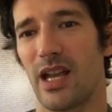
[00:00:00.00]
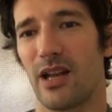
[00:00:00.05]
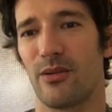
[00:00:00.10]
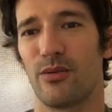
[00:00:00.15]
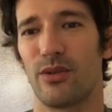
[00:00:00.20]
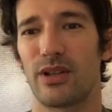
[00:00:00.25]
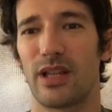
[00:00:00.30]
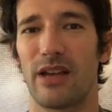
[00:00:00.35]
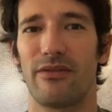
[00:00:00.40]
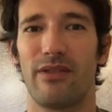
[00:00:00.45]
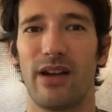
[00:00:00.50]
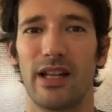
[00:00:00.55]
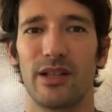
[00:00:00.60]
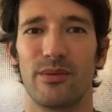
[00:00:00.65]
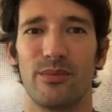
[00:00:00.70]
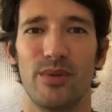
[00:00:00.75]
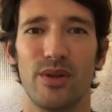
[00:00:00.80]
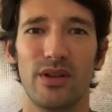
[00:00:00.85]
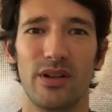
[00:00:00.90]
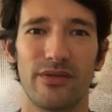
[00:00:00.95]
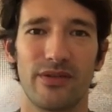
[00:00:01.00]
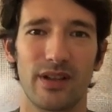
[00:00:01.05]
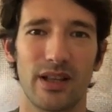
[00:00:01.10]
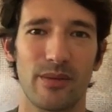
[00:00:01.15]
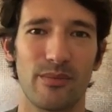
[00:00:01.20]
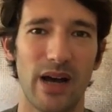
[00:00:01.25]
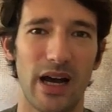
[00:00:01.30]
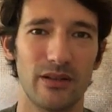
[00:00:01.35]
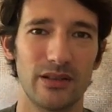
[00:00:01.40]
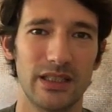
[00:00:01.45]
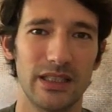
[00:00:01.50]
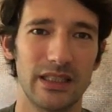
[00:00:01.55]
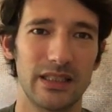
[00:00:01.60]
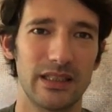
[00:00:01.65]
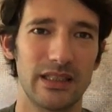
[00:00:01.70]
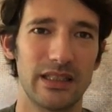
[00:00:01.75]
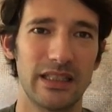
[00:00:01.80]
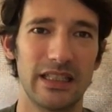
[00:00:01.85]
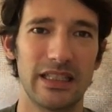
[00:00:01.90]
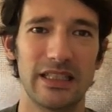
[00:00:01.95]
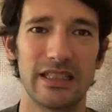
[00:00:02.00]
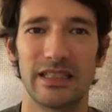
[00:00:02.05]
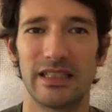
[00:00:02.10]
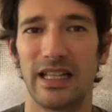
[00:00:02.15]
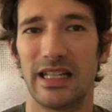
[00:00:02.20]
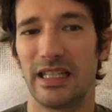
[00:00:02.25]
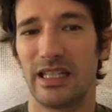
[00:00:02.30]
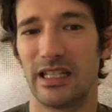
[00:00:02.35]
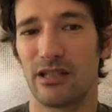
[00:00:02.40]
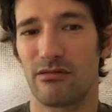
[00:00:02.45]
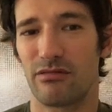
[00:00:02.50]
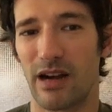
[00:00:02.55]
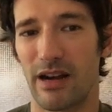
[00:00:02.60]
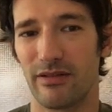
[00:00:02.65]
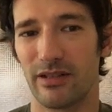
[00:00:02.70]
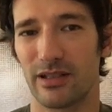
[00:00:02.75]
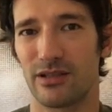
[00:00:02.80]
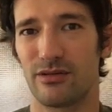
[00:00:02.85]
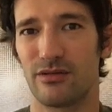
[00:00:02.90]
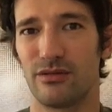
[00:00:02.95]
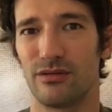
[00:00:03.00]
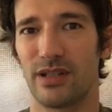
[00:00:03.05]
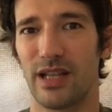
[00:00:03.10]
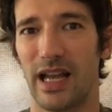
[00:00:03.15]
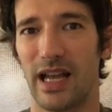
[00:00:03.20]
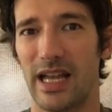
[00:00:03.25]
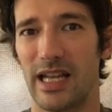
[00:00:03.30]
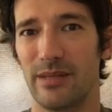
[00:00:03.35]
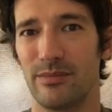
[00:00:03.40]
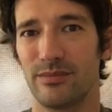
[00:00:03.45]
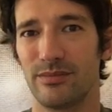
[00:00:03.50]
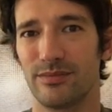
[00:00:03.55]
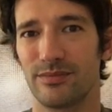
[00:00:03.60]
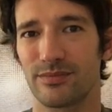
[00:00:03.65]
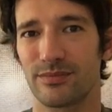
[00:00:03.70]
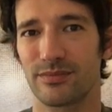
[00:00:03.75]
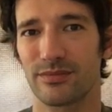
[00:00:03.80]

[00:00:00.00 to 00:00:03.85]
What I find beautiful about it is that it travels through time,